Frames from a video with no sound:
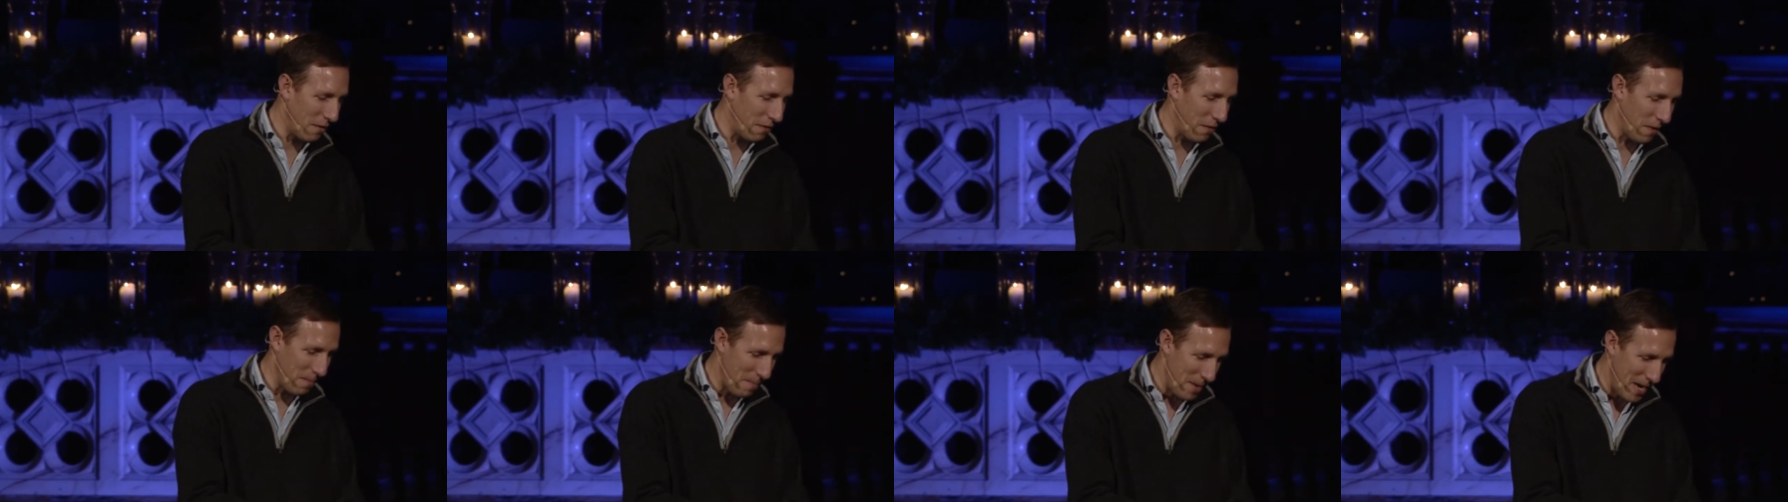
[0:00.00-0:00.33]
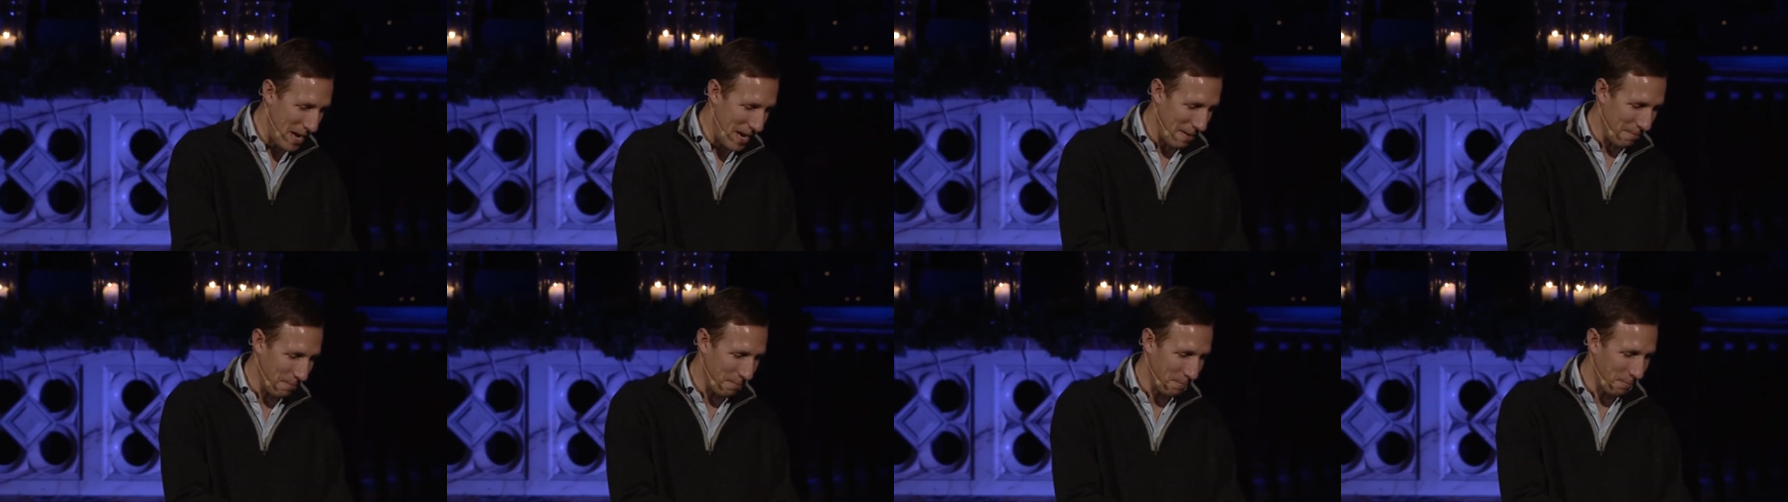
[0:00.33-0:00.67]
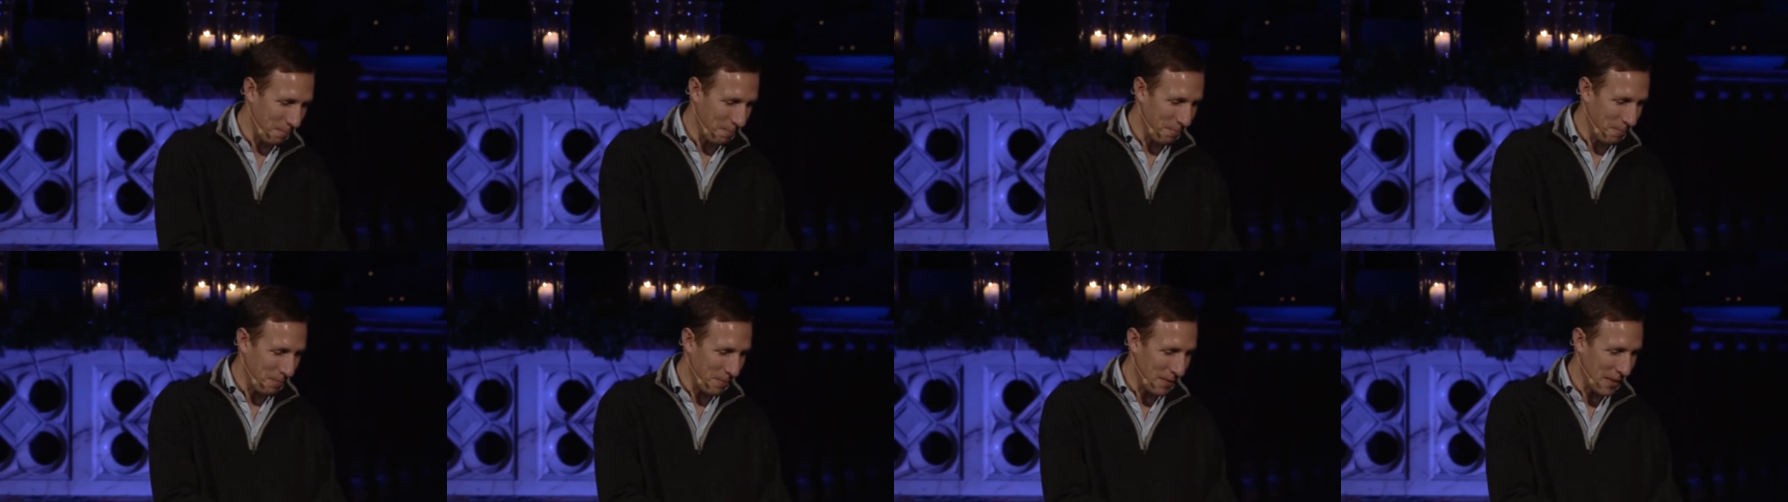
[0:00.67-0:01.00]
from here.
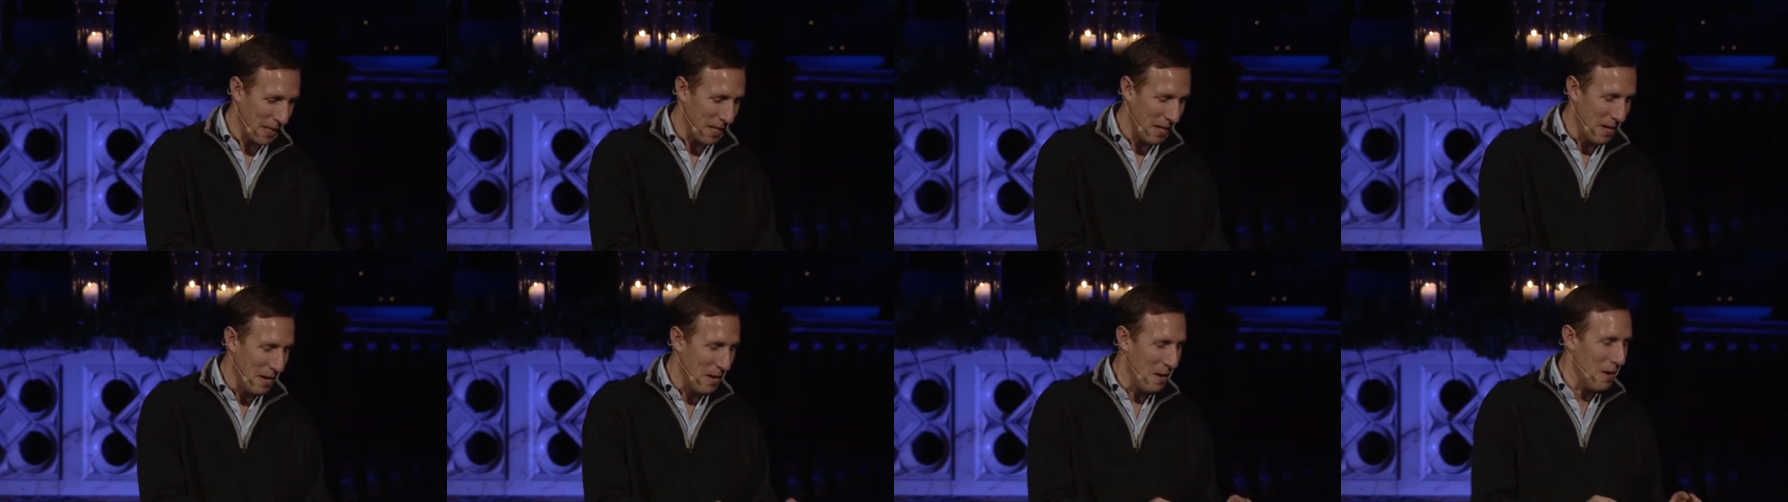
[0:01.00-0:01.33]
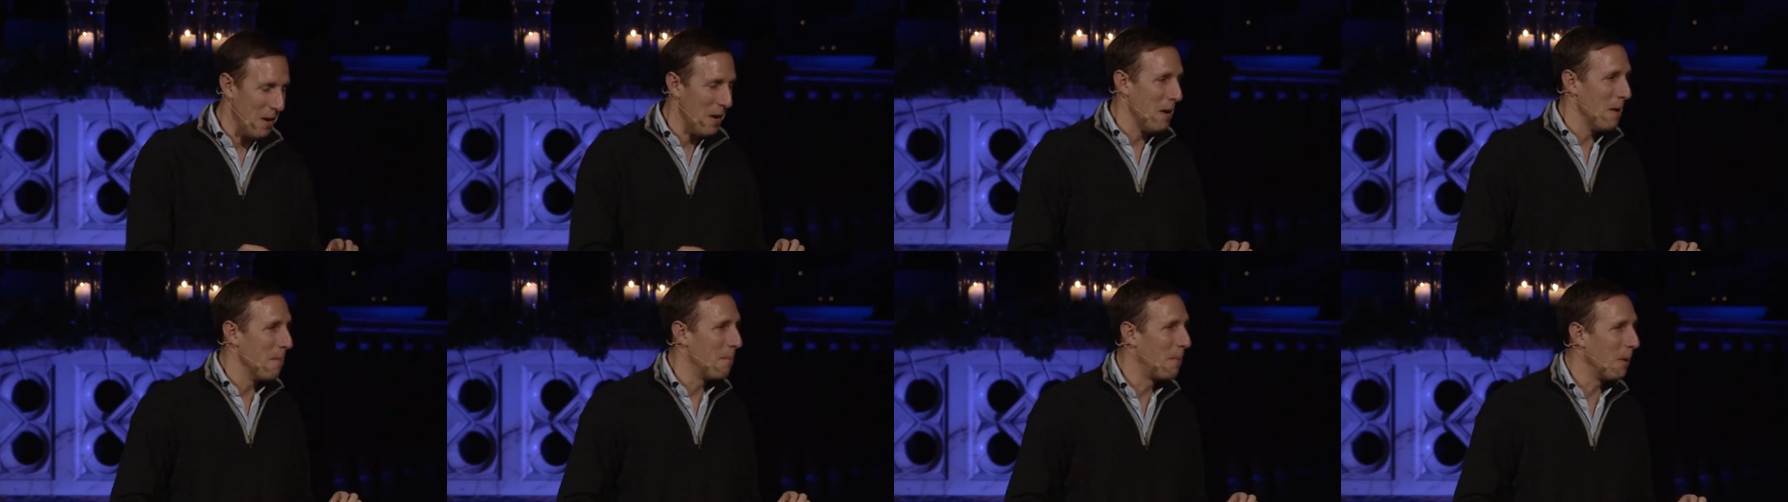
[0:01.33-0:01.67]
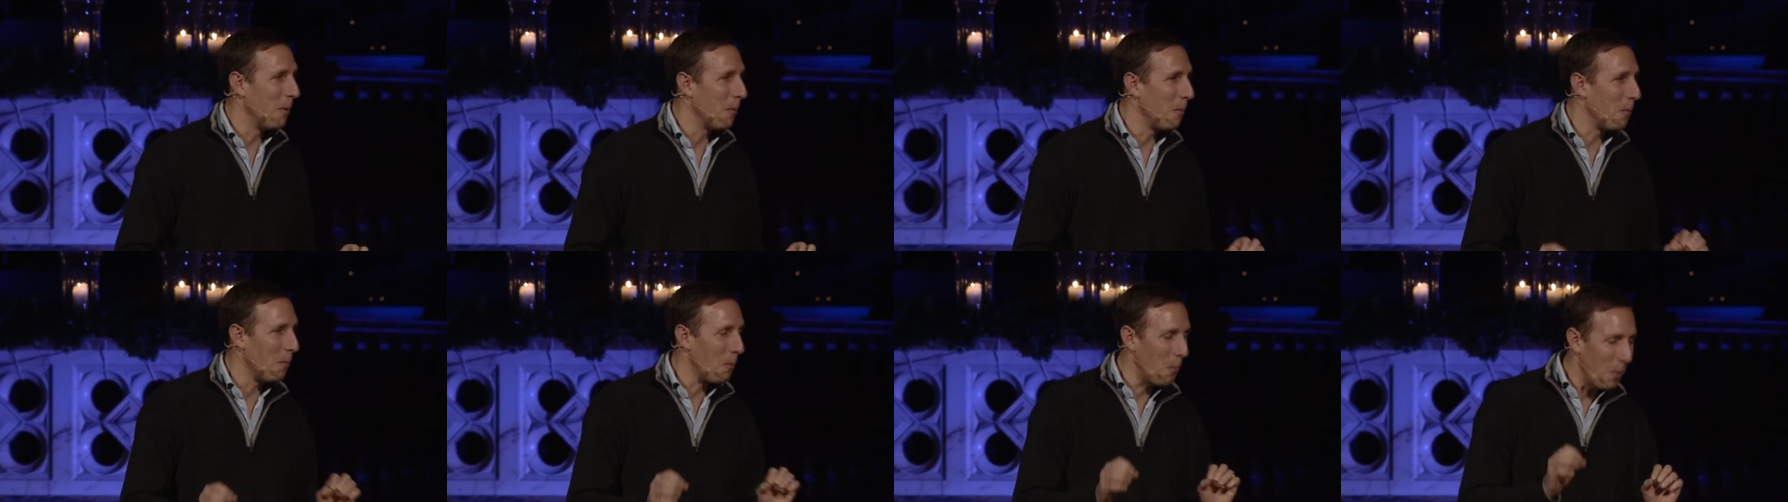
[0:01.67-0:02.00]

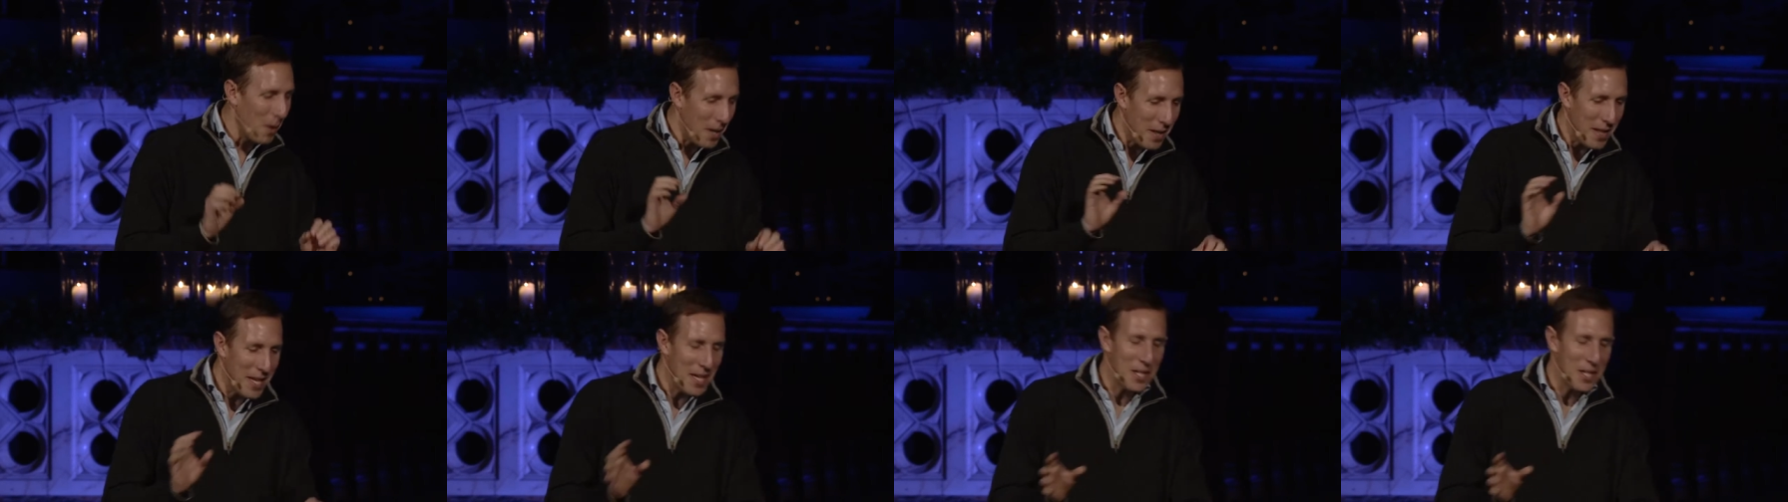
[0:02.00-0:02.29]
But one of the